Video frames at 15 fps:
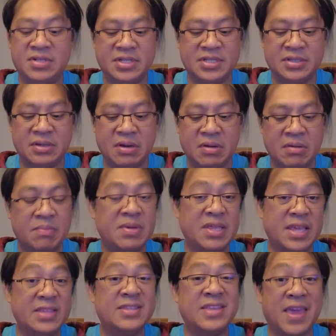Just go. But
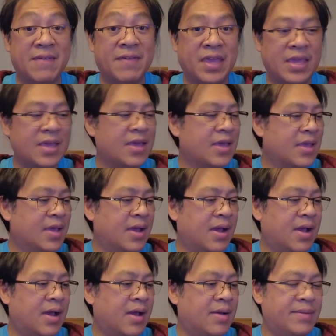it's heavy,
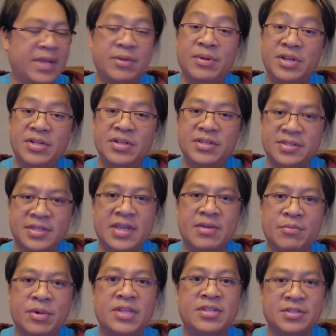and we shall see
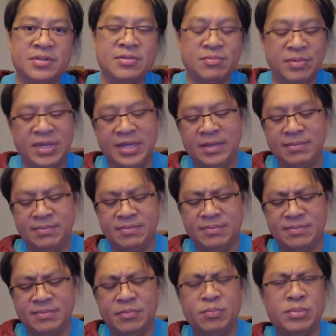once we
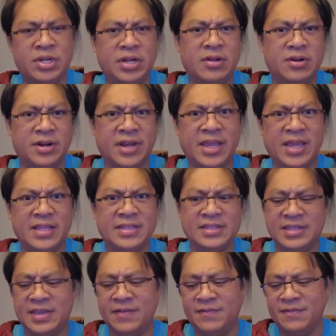put it on our heads
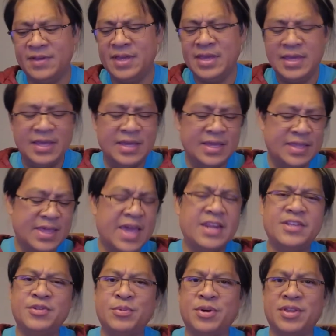if that
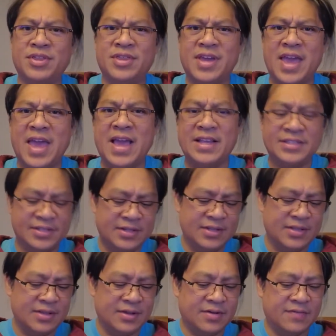is worth the
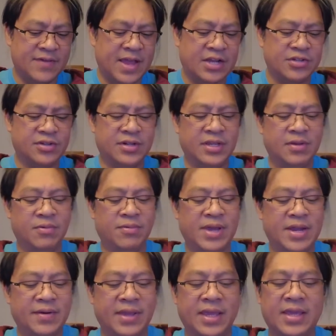hassle of actually
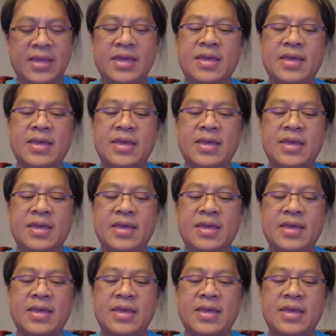wearing.